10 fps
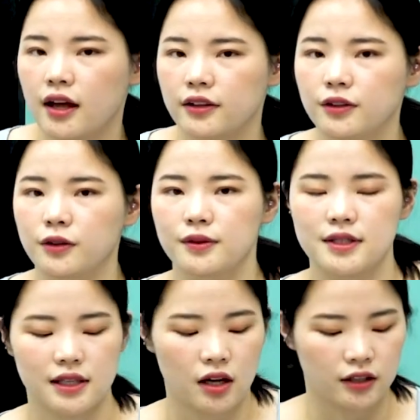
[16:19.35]
the
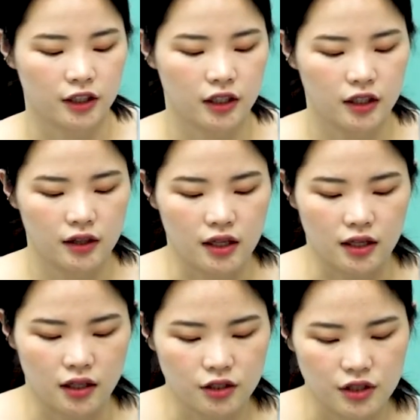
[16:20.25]
notes under
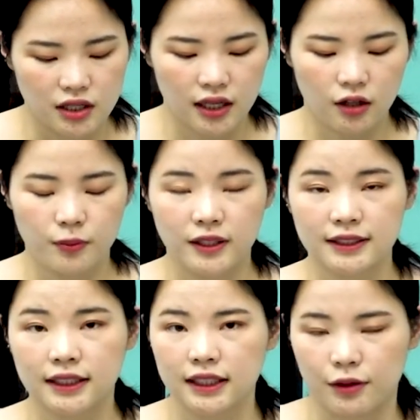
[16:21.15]
the 100
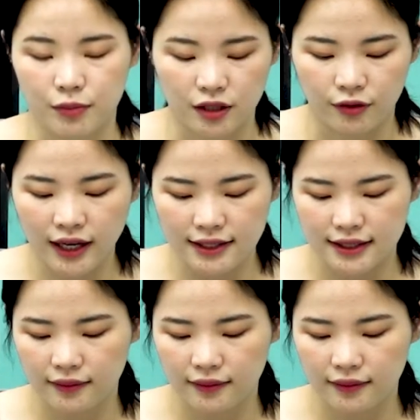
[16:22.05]
kilopascal, that would be great.